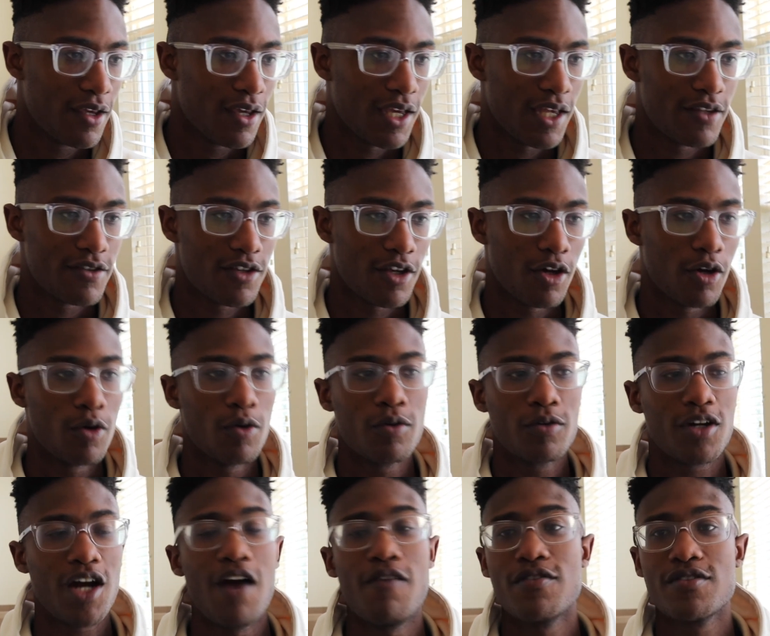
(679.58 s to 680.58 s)
And
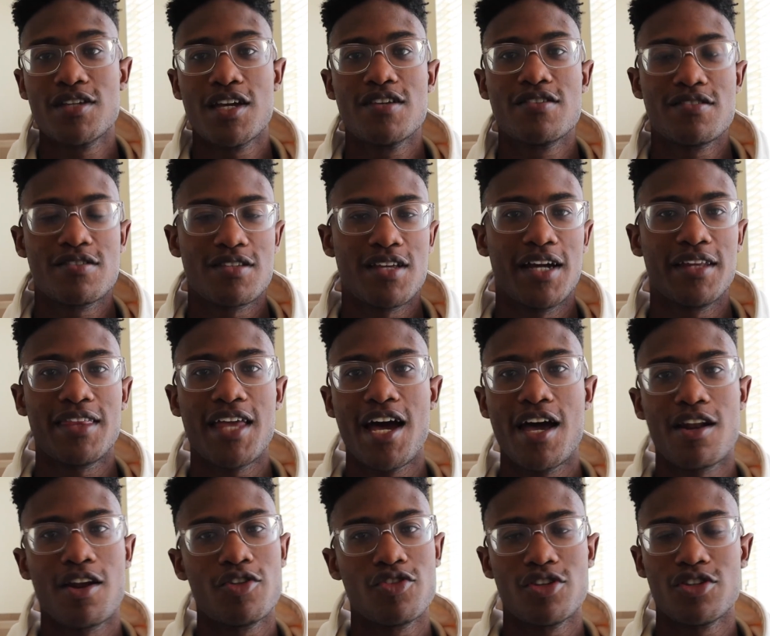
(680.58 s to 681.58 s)
so conversations like
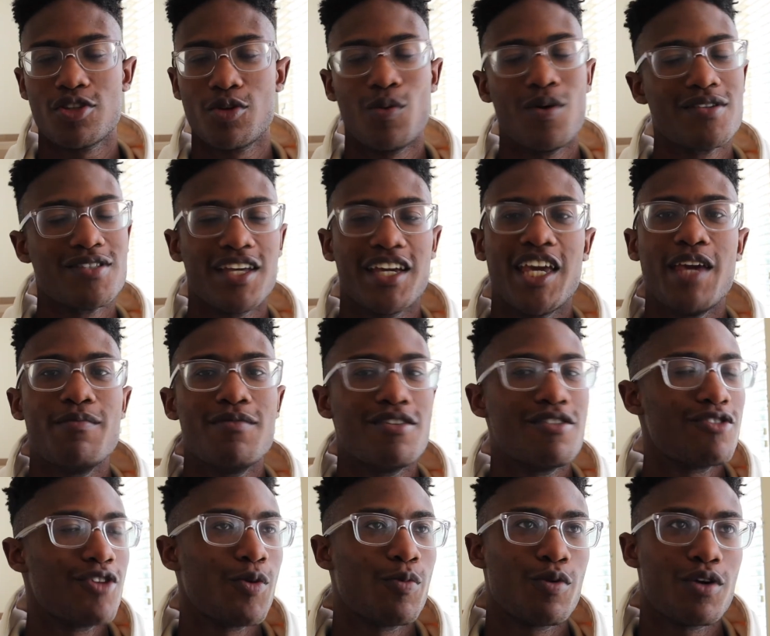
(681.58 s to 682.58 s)
that are just the ones that get me
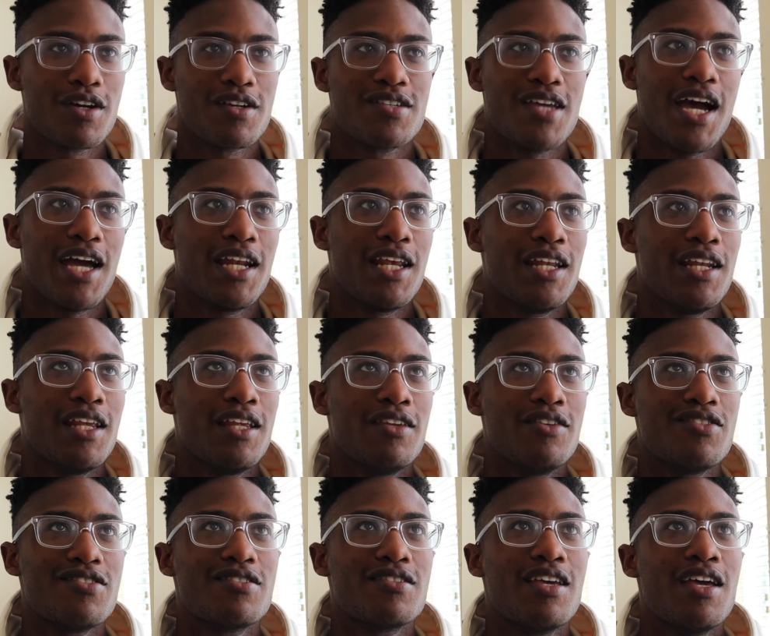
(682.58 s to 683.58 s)
super excited
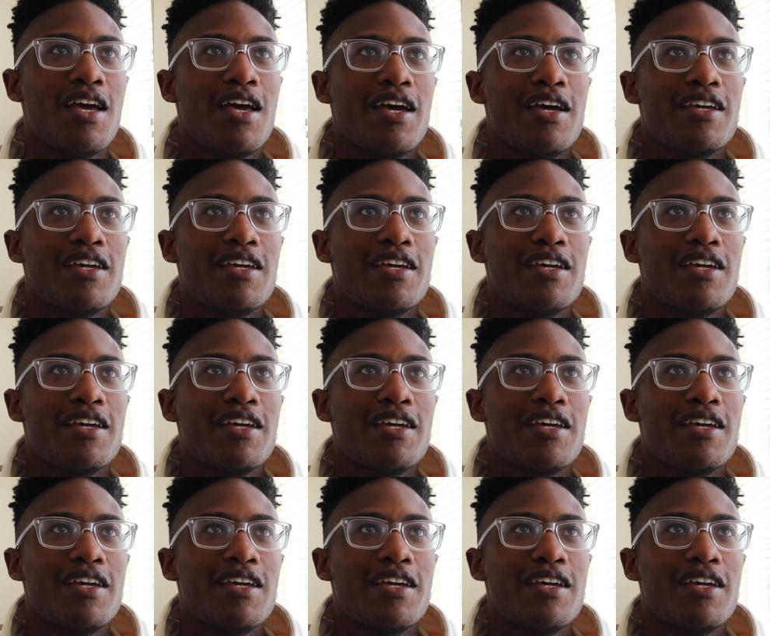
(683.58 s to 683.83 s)
and just